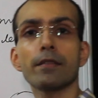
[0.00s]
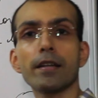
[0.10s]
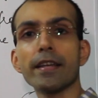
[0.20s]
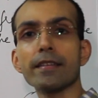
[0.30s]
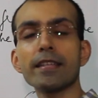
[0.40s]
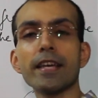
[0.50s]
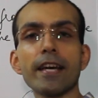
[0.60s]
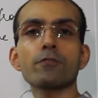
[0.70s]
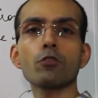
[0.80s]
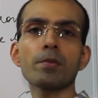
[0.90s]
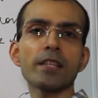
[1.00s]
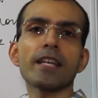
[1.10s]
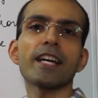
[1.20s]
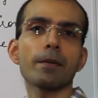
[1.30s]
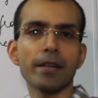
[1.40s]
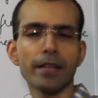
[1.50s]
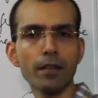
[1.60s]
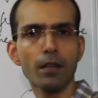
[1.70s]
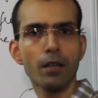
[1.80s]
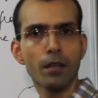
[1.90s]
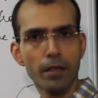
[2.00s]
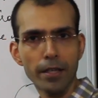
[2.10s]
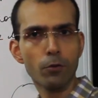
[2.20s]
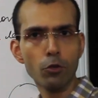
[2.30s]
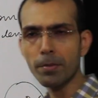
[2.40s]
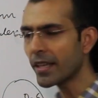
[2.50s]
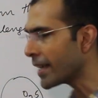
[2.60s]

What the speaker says: that AC has to be the diameter. It could be